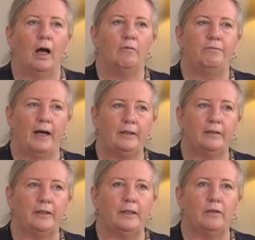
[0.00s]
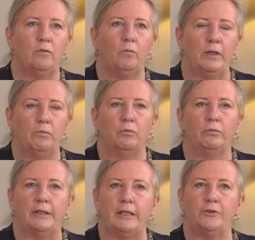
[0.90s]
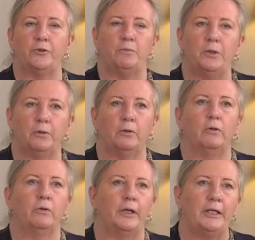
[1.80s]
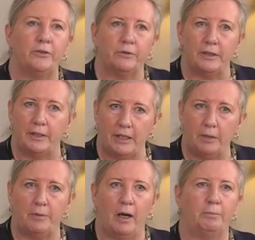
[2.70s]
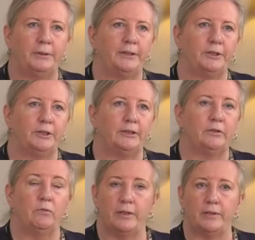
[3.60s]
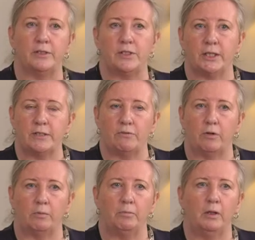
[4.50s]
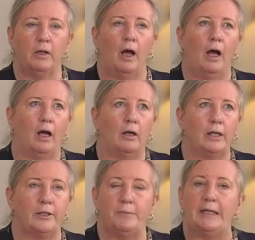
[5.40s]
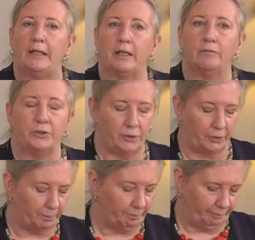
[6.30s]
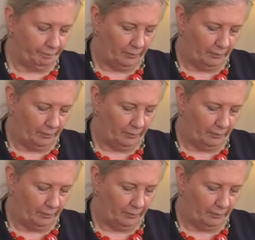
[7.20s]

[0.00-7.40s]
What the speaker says: Finally, we will run intramural or inter-equipe competitions within the sixth form at the beginning of a term.